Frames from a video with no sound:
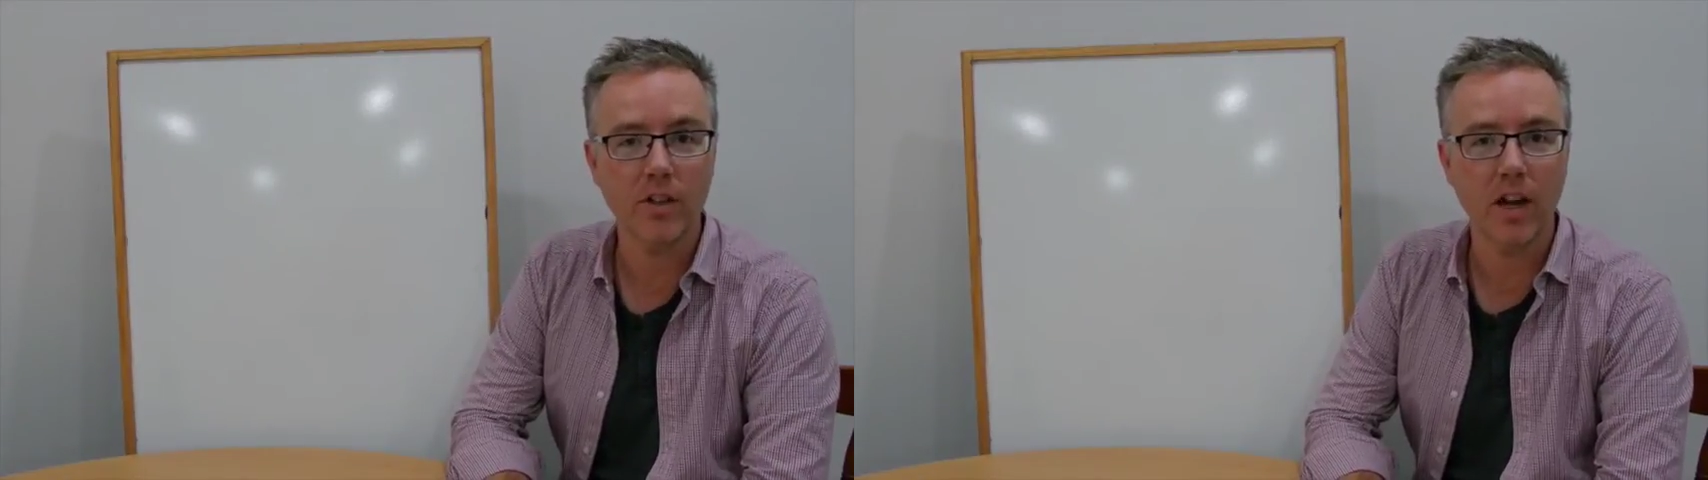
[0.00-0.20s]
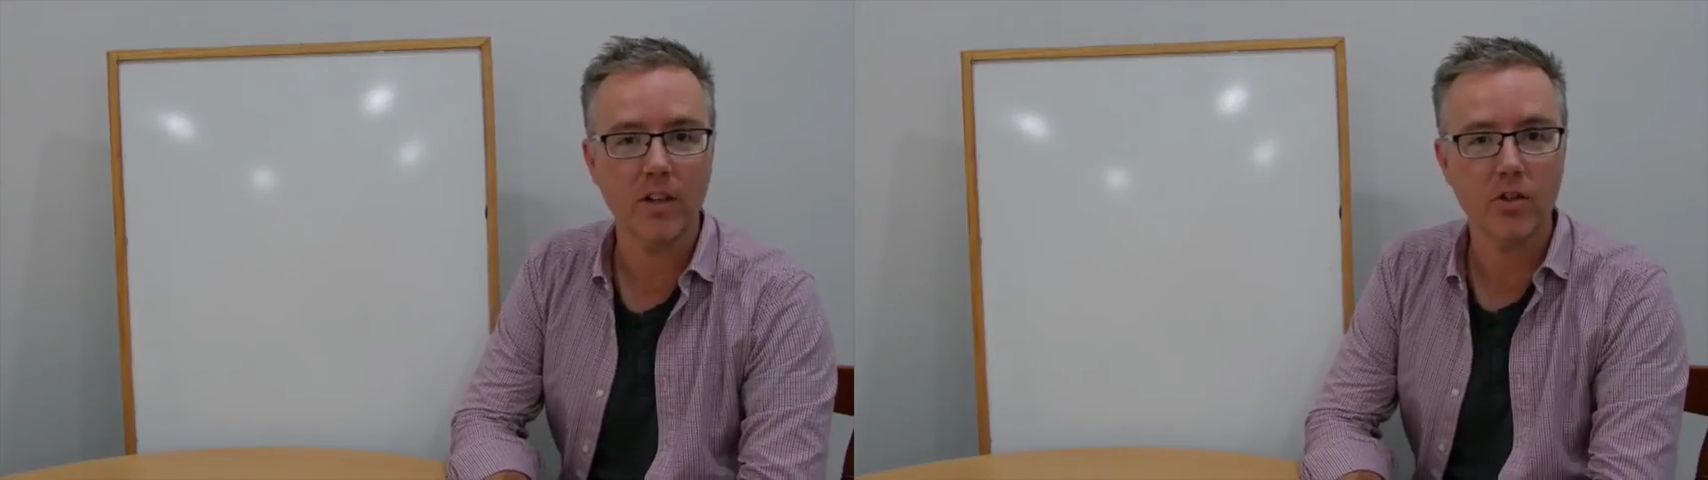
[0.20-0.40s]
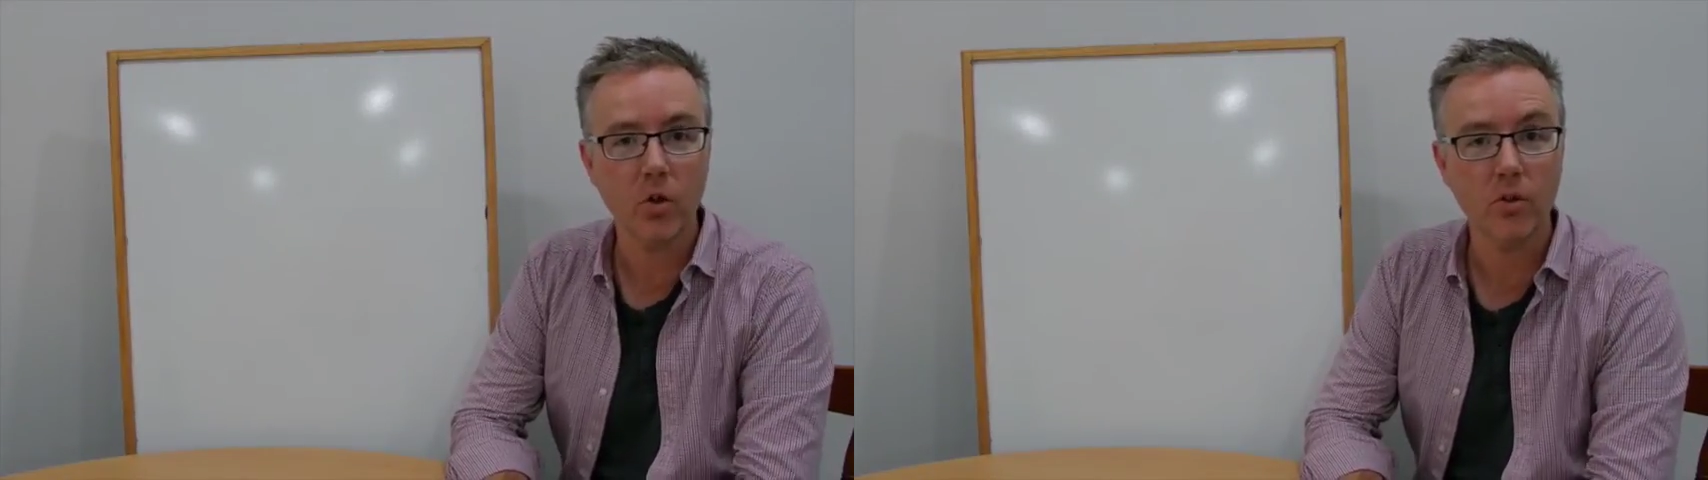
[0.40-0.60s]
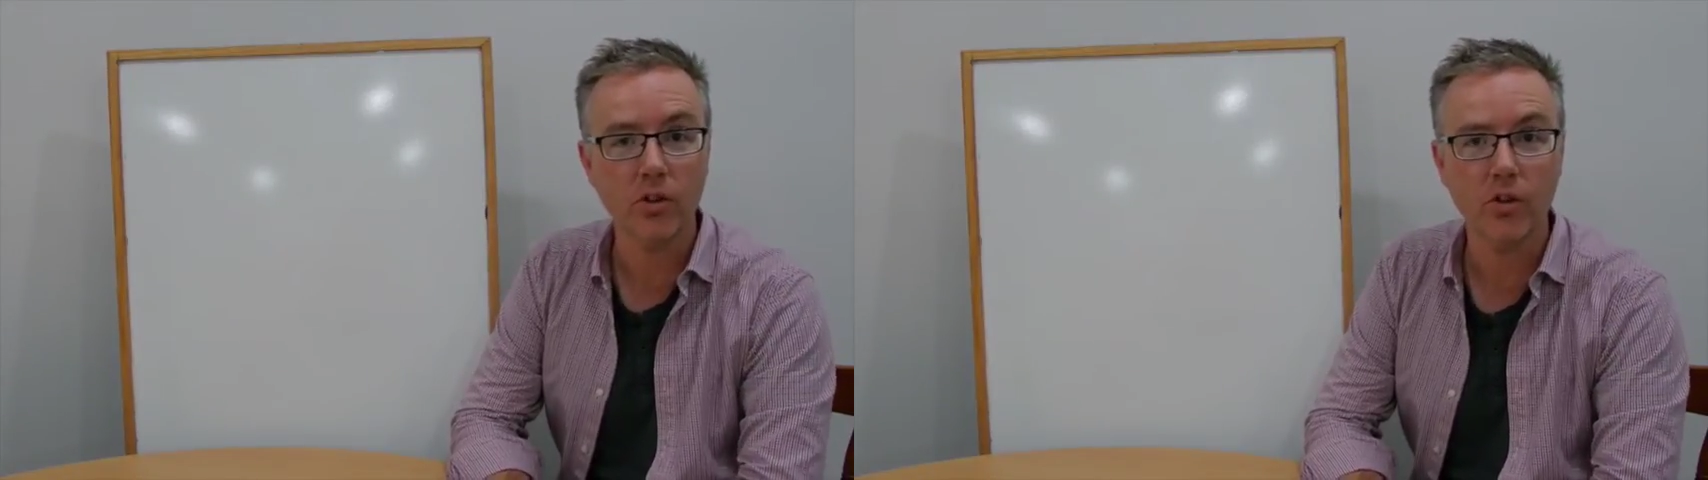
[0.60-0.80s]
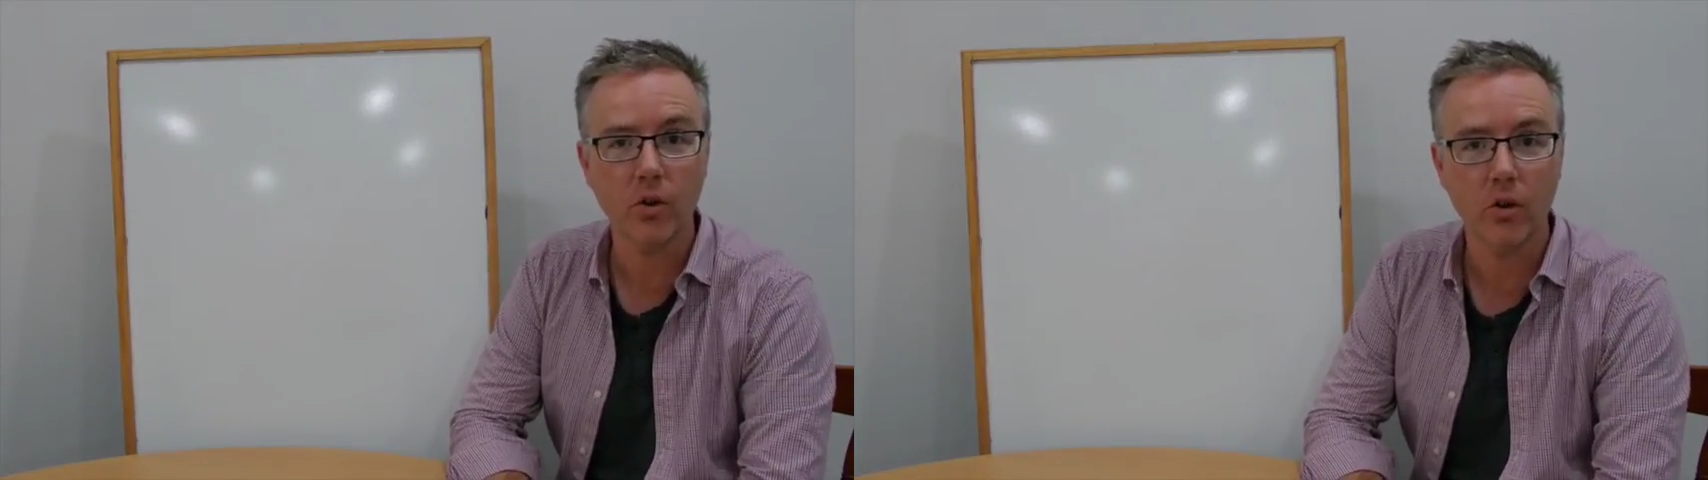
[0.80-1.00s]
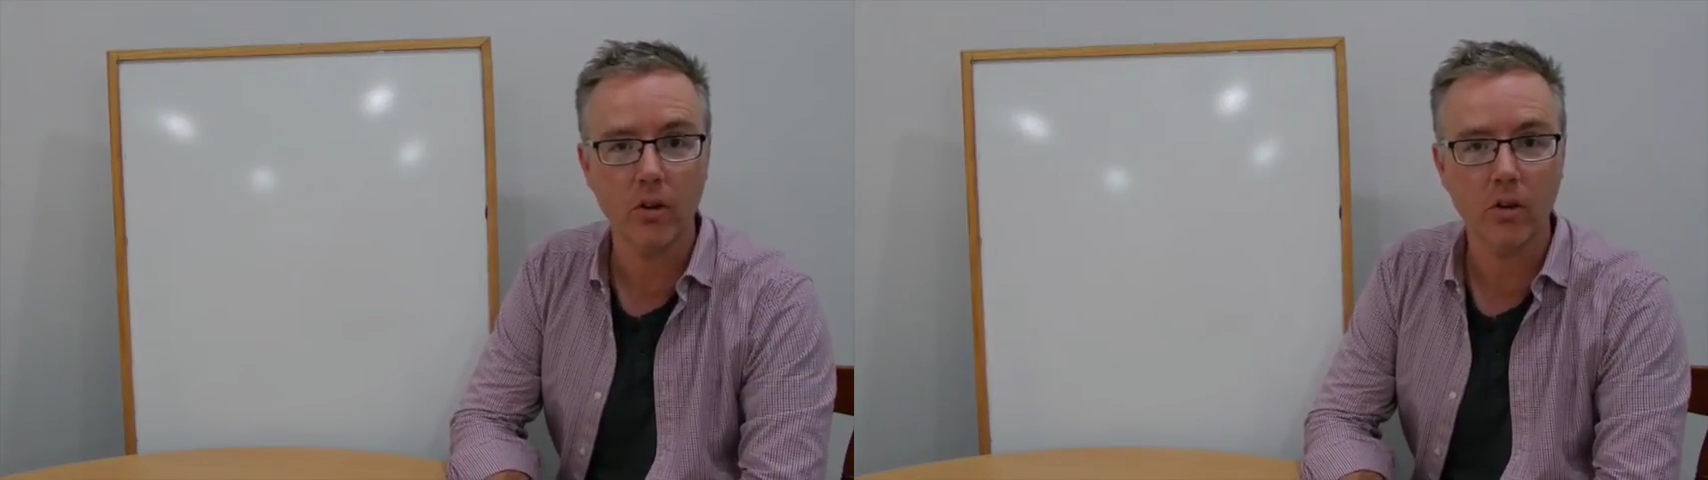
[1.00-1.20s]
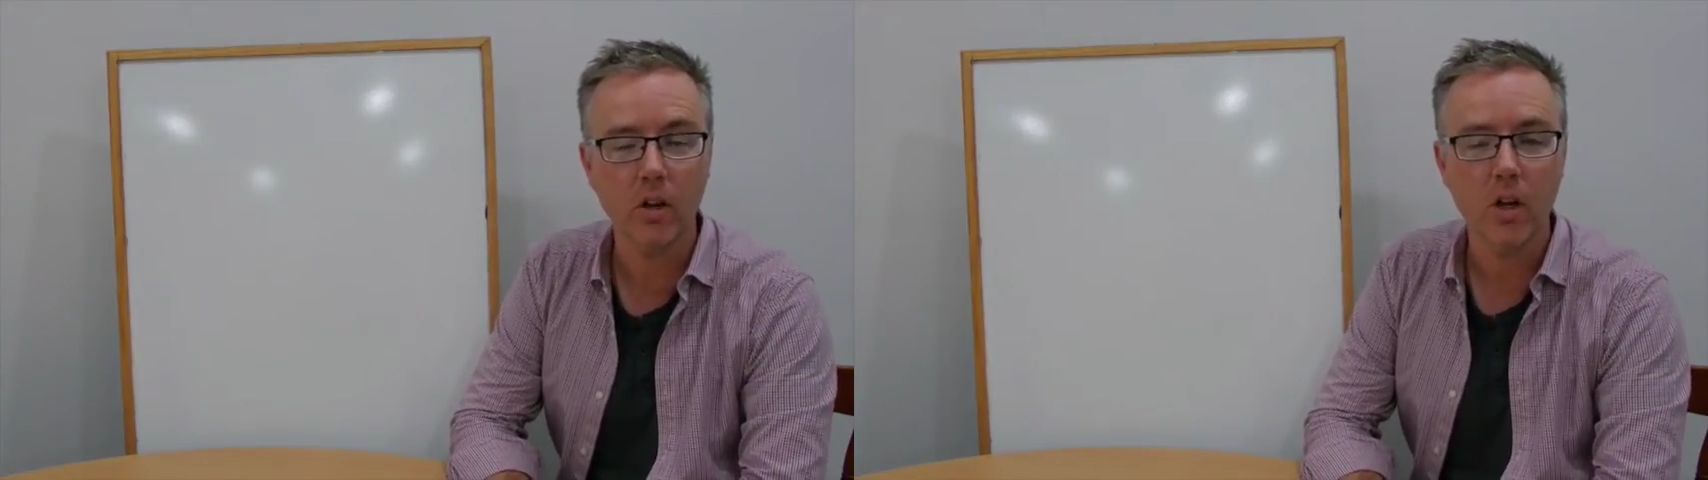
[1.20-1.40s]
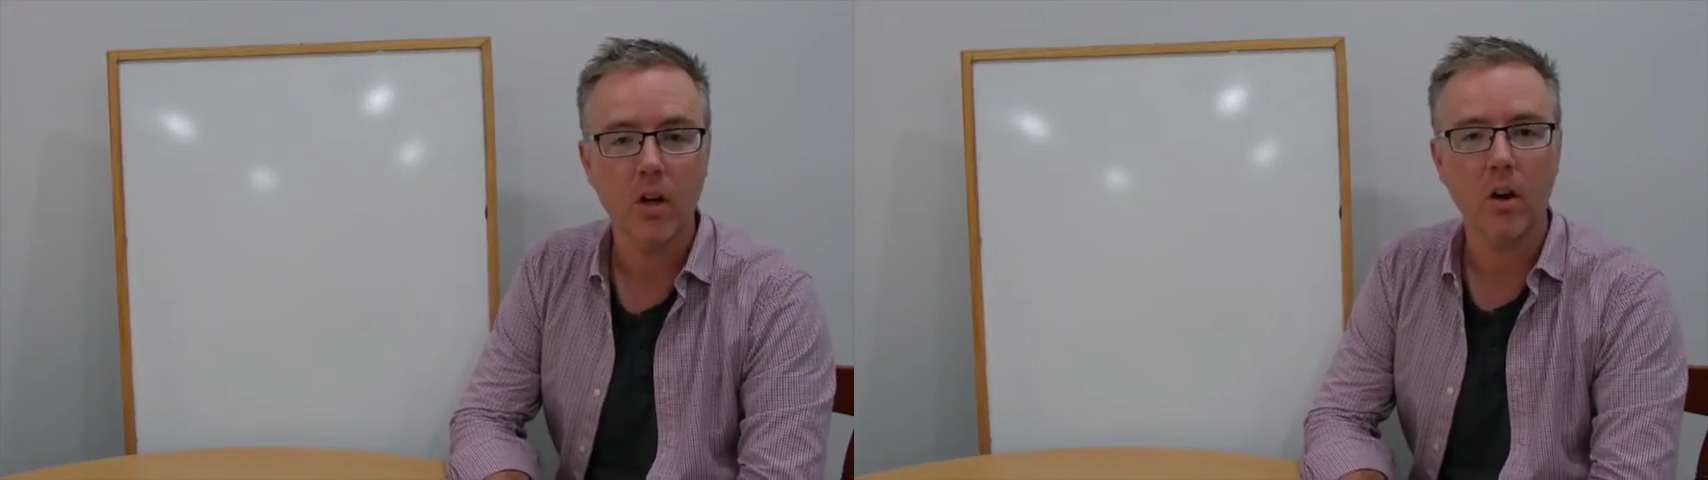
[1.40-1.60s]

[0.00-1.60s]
today's short tutorial